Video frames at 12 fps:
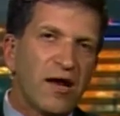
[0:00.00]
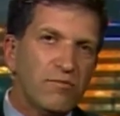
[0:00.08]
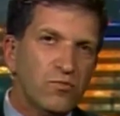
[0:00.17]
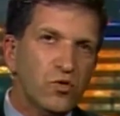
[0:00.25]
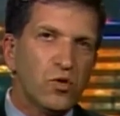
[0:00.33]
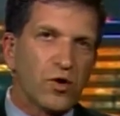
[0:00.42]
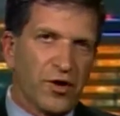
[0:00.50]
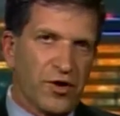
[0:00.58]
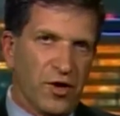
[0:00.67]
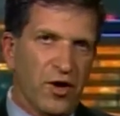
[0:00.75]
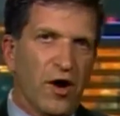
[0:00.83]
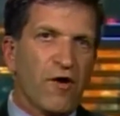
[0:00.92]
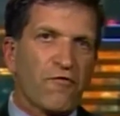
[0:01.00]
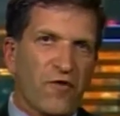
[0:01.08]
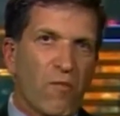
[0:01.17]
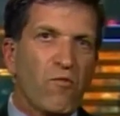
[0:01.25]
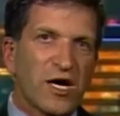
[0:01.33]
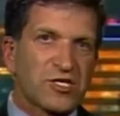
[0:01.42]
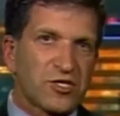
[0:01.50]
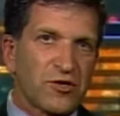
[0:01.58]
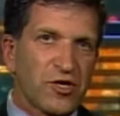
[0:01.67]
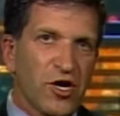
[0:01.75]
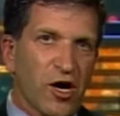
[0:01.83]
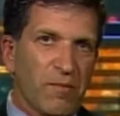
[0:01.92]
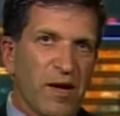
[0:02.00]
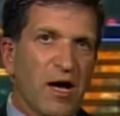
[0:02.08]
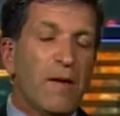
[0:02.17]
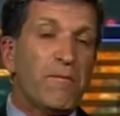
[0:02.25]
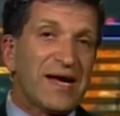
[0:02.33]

unmoored from Western Europe.